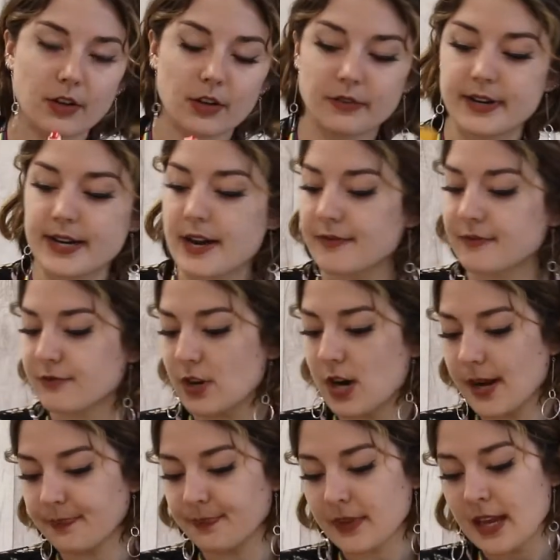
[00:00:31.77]
and gonorrhea,
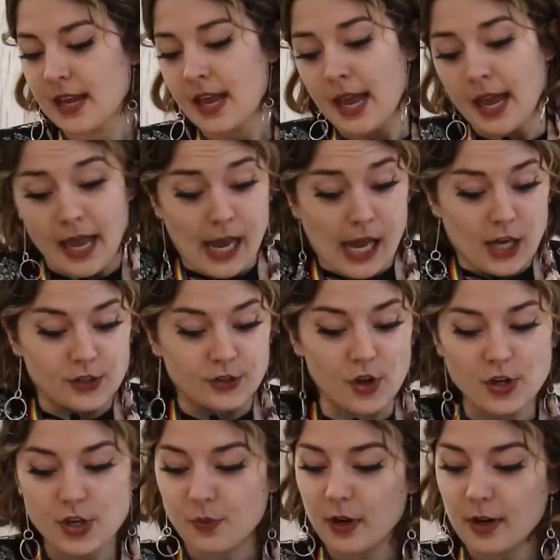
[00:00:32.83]
right?
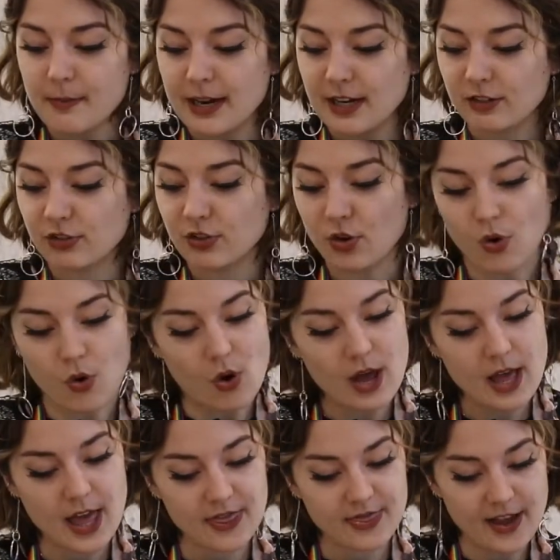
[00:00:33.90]
So you want to make
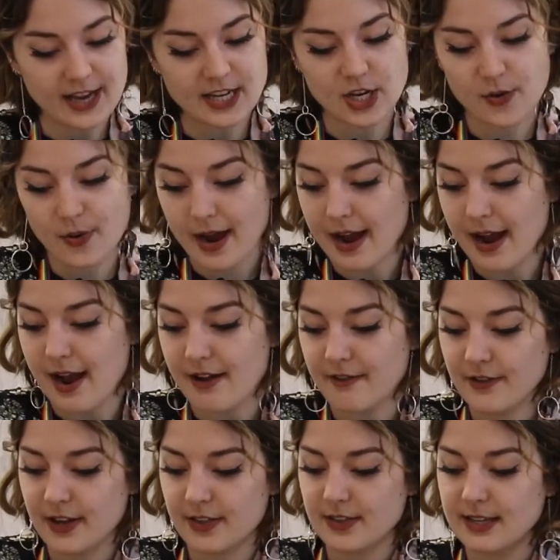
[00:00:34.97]
sure that you
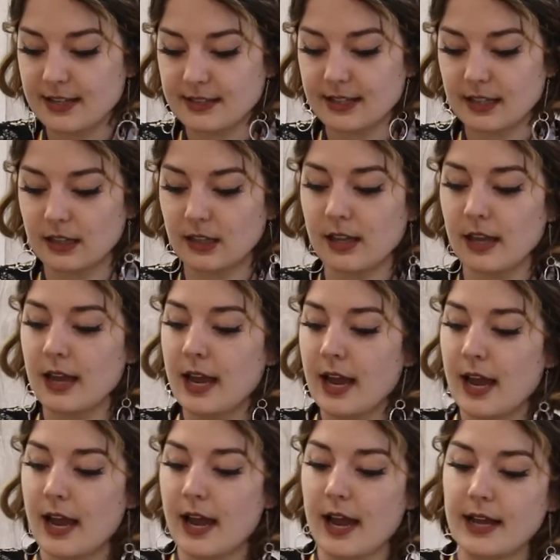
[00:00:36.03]
have this little
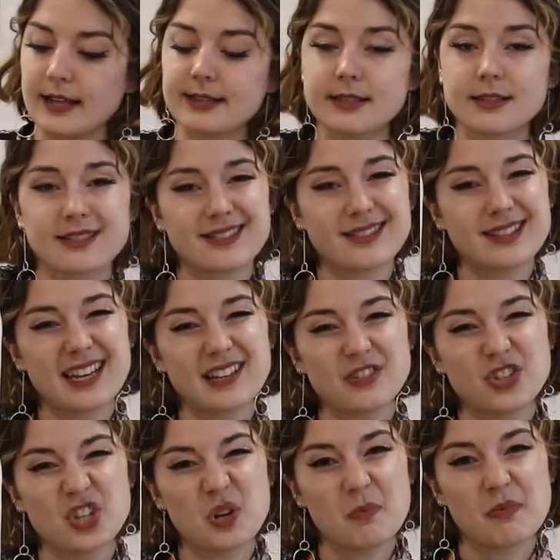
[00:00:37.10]

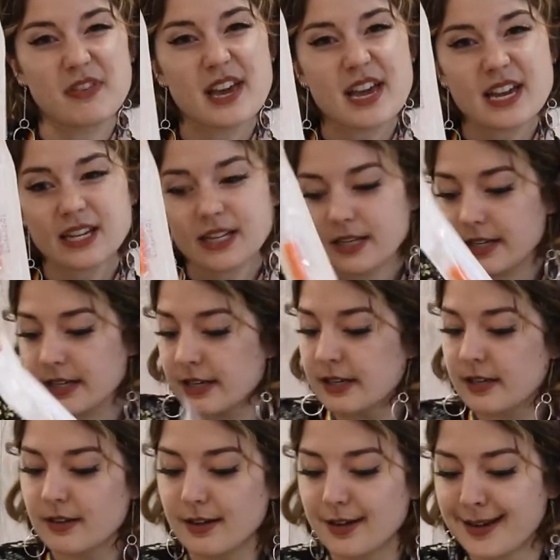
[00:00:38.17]
test tube thing,
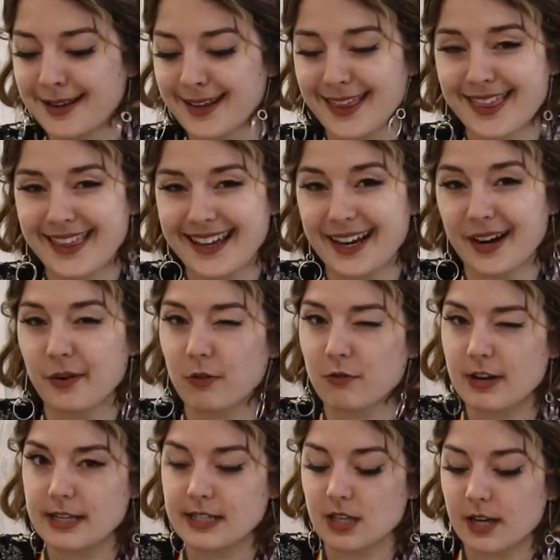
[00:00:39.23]

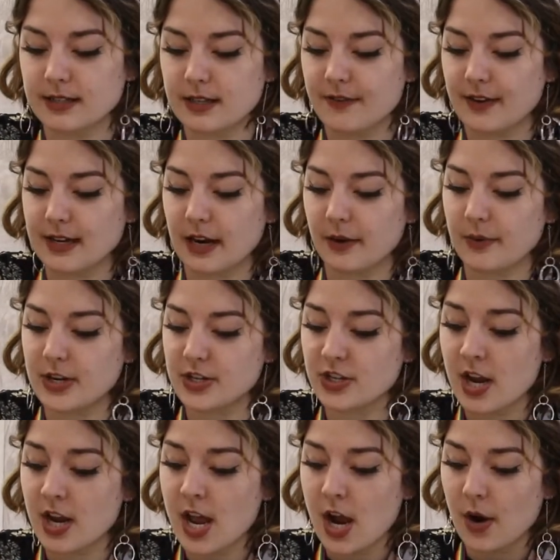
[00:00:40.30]
really scientific
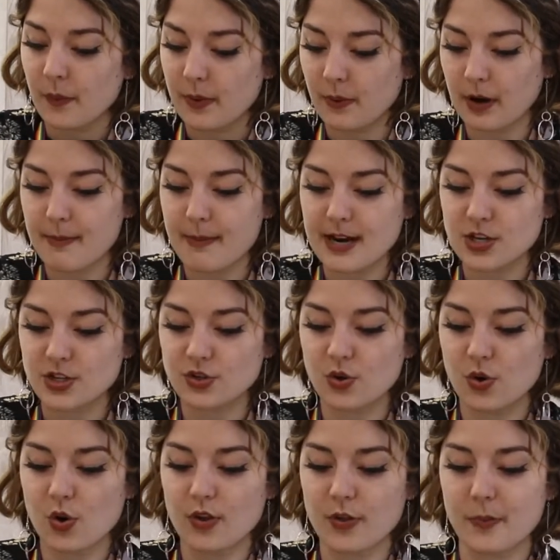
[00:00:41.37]
language. We want to make
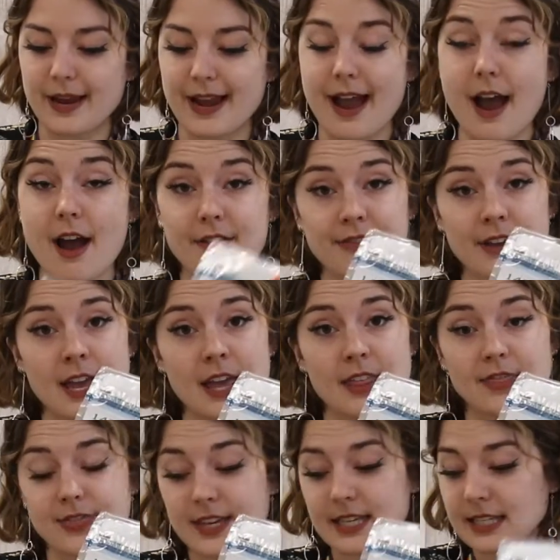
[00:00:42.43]
sure that we have
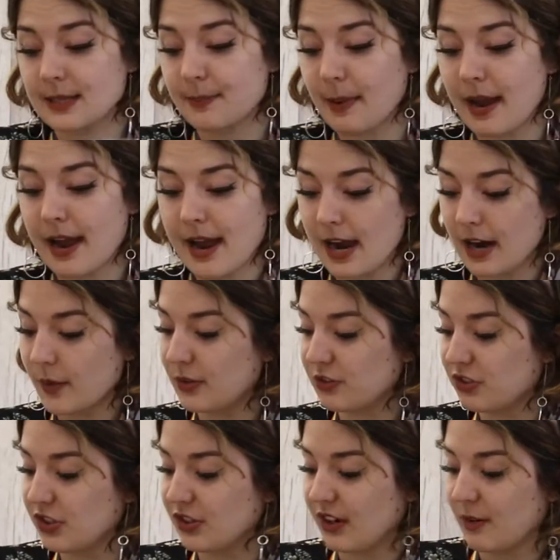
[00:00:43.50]
this bag,
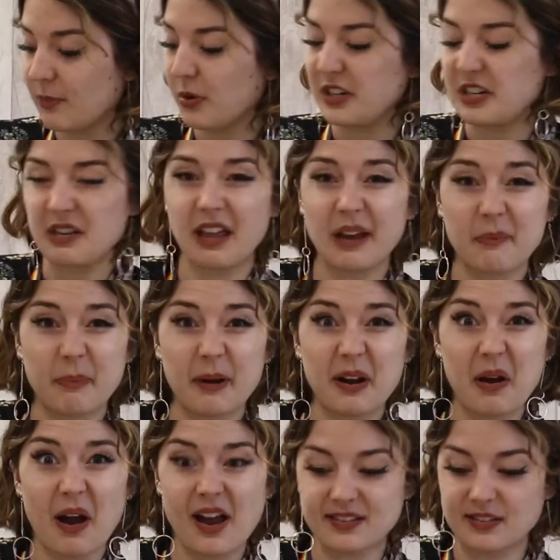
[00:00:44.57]
which you kind of put your like
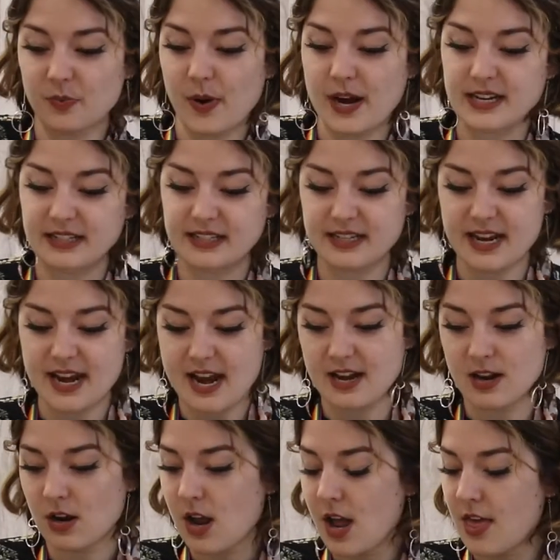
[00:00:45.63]
biohazard waste
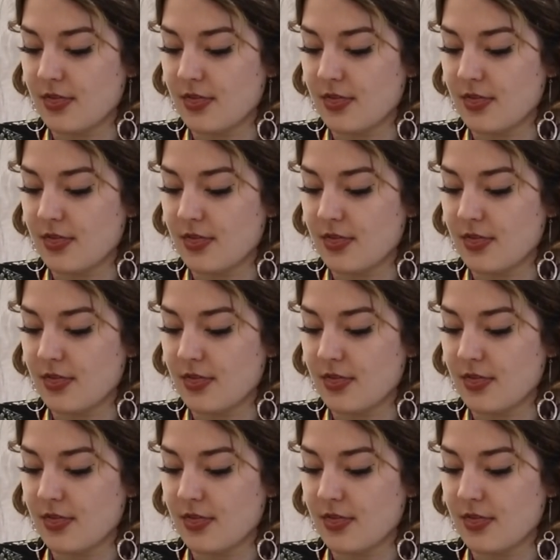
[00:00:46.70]
in,